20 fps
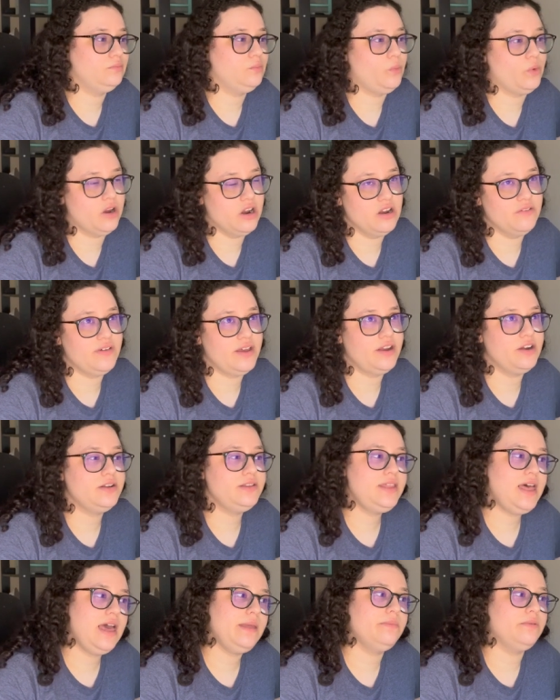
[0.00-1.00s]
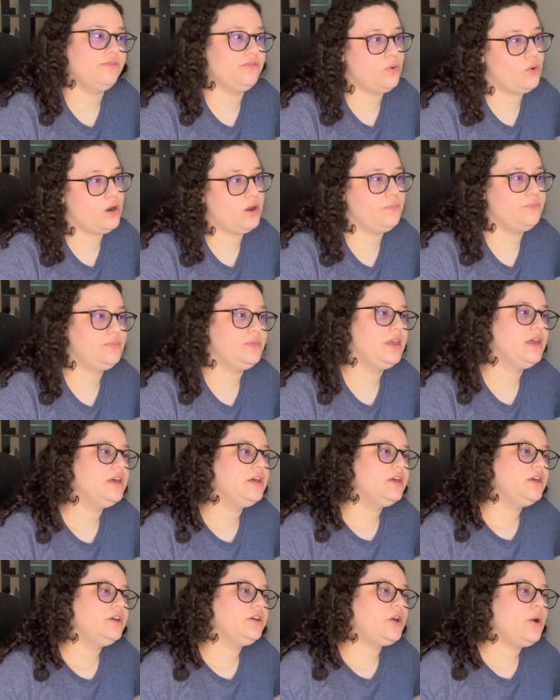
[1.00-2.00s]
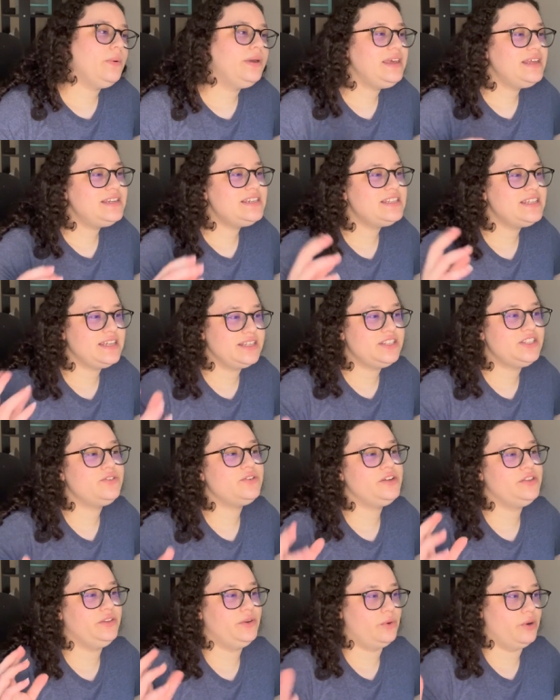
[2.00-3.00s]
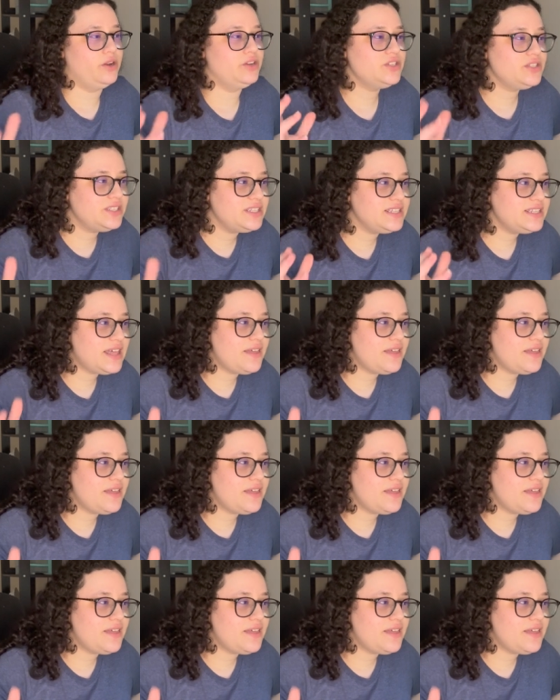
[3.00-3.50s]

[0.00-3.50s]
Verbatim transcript: Where have I heard that before? Going into the history and the origins